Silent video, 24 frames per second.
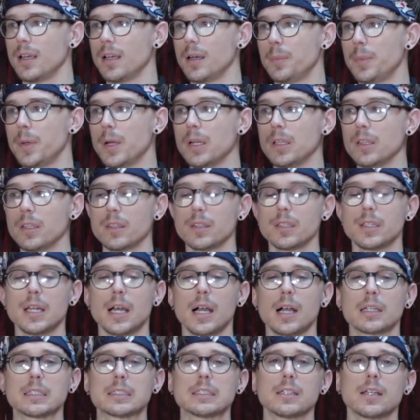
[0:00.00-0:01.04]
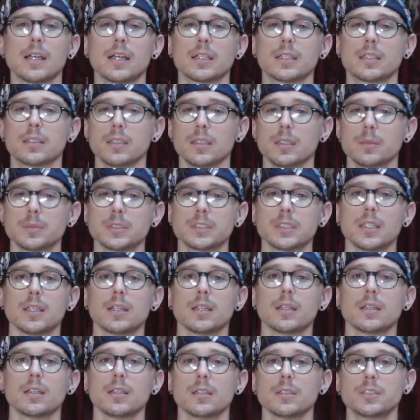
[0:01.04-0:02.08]
apparently the doctor had glimpsed
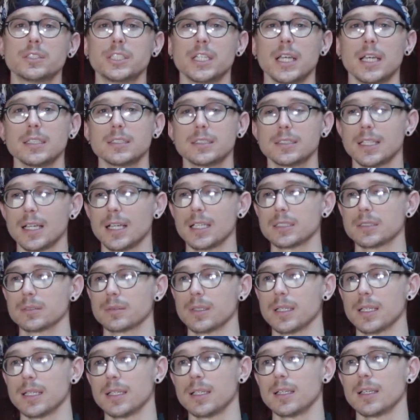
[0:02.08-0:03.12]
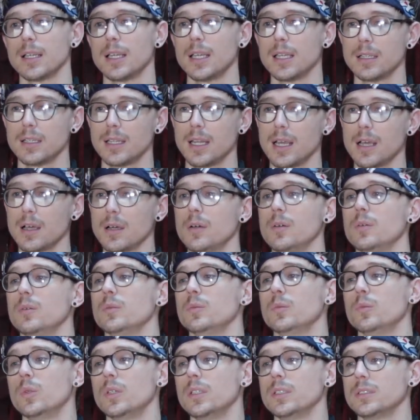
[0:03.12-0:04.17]
the chest x-ray and now
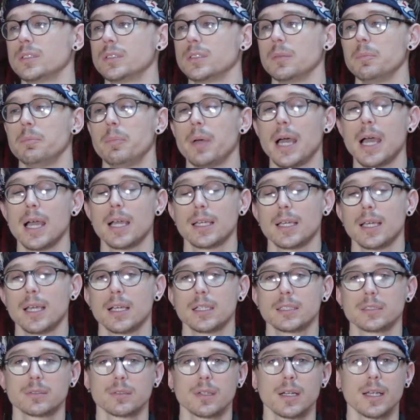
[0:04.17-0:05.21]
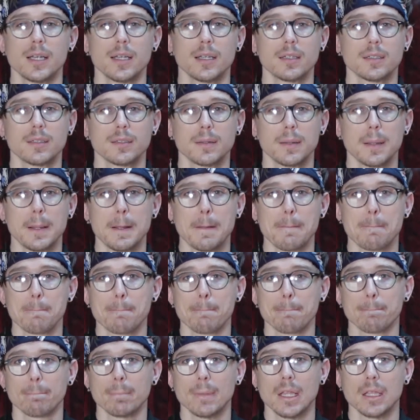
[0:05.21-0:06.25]
wants a back x-ray,
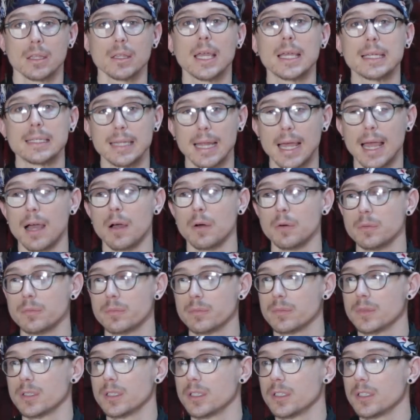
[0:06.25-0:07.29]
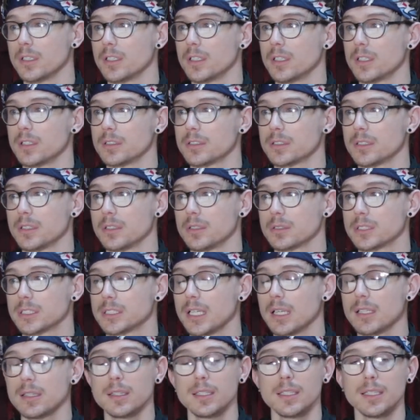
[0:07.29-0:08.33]
like now. So
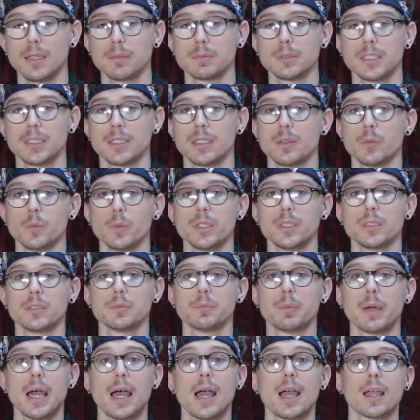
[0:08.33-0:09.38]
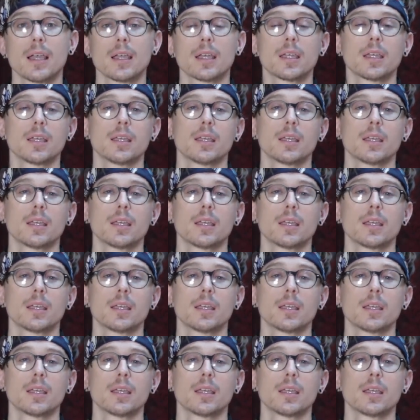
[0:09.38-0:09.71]
suddenly I'm getting wheeled back